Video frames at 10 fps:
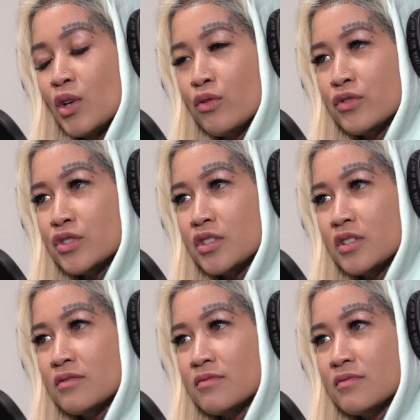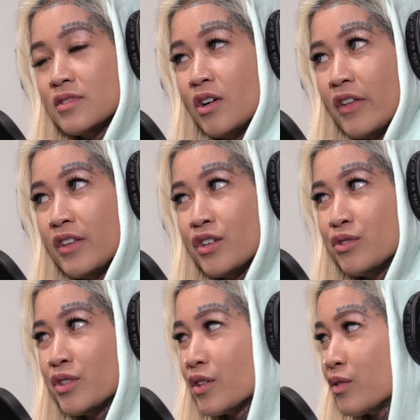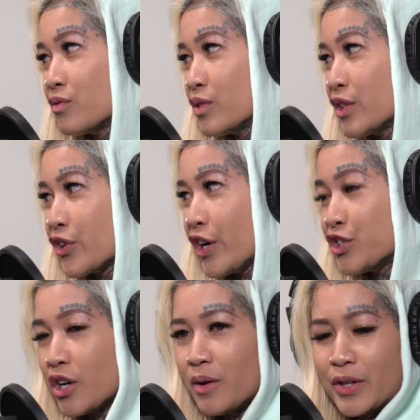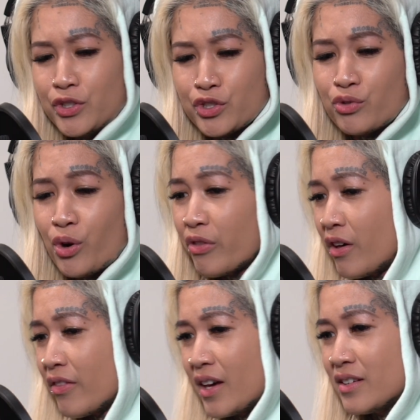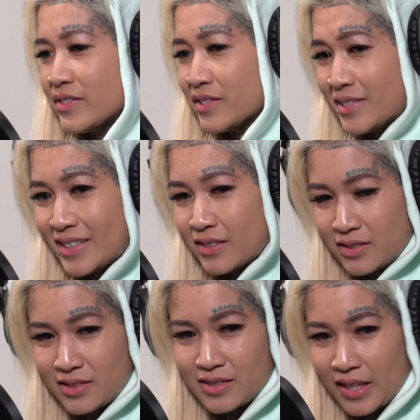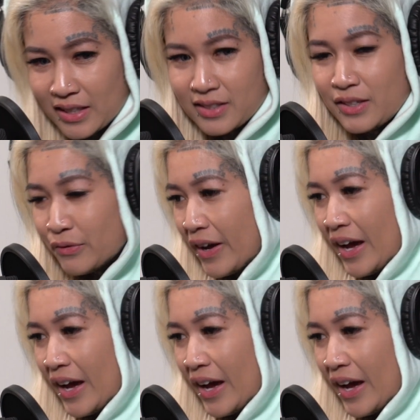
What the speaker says: Oh, for sure. No, I think you're doing a really great job, and your growth on that is insanely